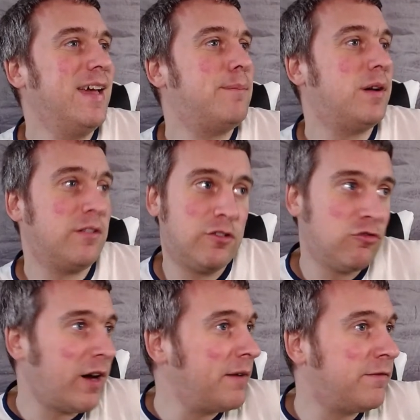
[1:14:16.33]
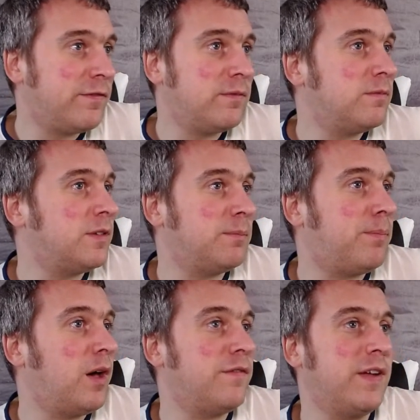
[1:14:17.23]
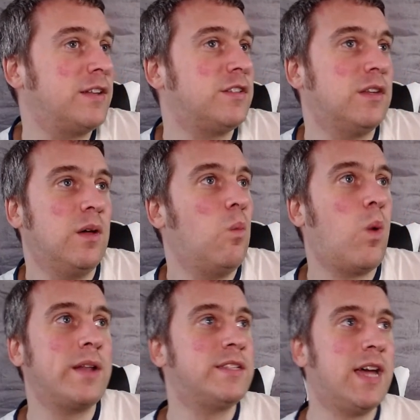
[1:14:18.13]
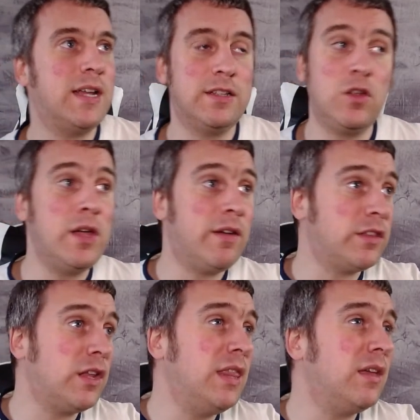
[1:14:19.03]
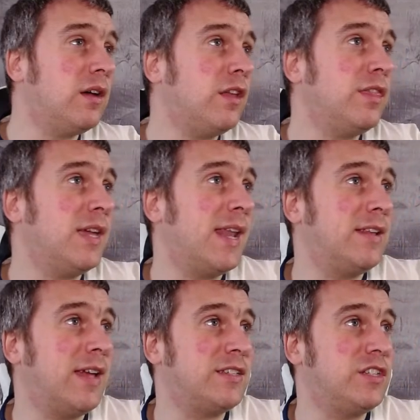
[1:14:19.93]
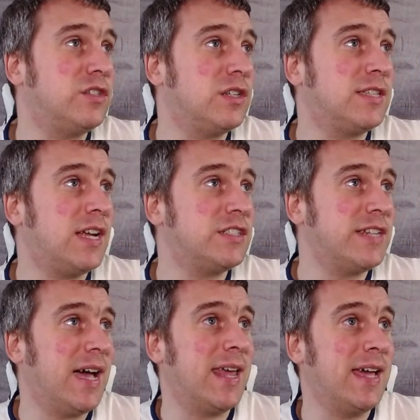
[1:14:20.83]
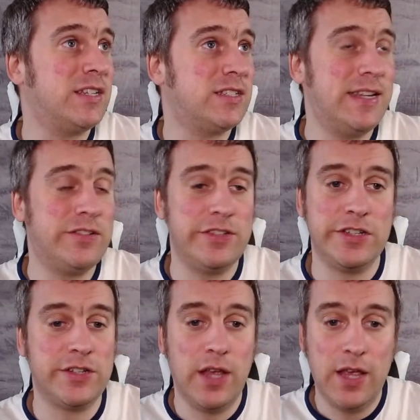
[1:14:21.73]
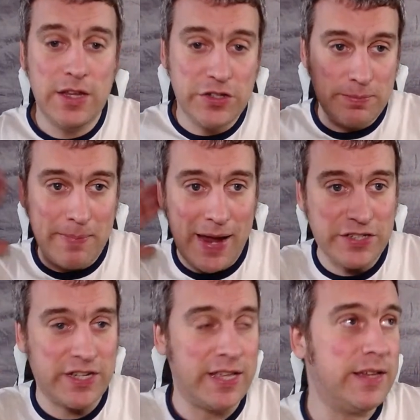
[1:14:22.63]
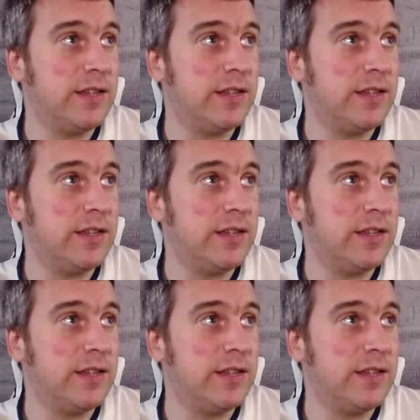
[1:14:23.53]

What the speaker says: but great, perfect. One touch. I don't think Allaire actually took a touch out of that. Just literally just smashed it.